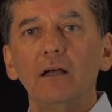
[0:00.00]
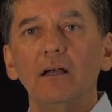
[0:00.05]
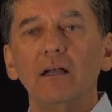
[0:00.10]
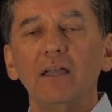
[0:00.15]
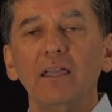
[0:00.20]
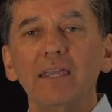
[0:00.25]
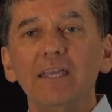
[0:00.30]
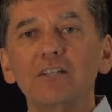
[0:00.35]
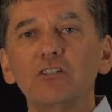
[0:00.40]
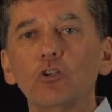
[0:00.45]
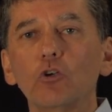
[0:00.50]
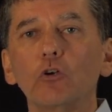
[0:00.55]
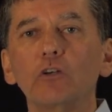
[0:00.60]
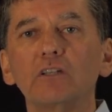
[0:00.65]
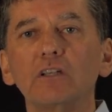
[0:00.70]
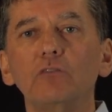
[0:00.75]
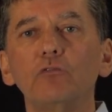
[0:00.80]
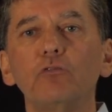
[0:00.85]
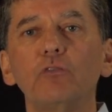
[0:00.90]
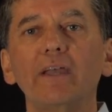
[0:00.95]
He turned
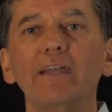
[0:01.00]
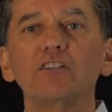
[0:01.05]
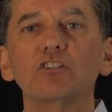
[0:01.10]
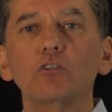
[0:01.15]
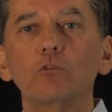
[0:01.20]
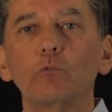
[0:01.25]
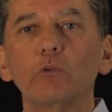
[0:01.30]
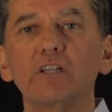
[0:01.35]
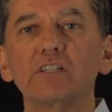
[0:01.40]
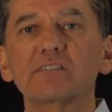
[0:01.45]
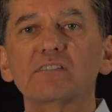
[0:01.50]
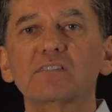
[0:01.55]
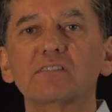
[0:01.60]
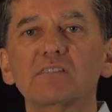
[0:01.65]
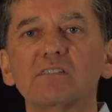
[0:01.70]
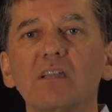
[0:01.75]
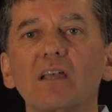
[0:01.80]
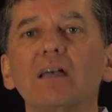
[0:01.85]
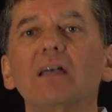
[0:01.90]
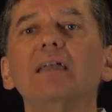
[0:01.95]
inflation
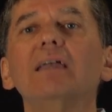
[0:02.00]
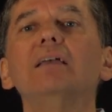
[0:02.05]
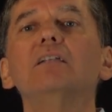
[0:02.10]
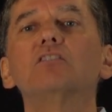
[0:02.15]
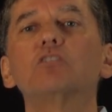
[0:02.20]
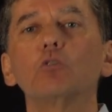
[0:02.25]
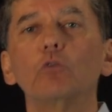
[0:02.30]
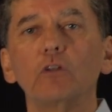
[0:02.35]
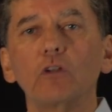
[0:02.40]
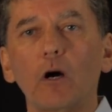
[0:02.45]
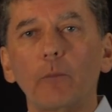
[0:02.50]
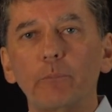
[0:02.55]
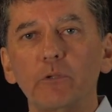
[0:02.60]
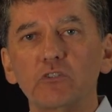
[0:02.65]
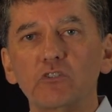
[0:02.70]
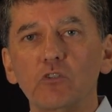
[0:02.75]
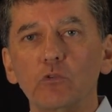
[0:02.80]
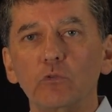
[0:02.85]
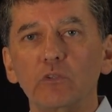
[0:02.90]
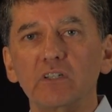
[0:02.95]
risks into an
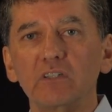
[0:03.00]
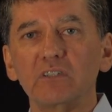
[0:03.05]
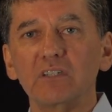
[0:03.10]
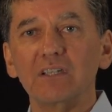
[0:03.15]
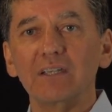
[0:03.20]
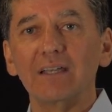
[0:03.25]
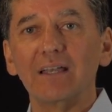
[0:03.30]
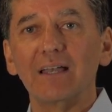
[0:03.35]
opportunity,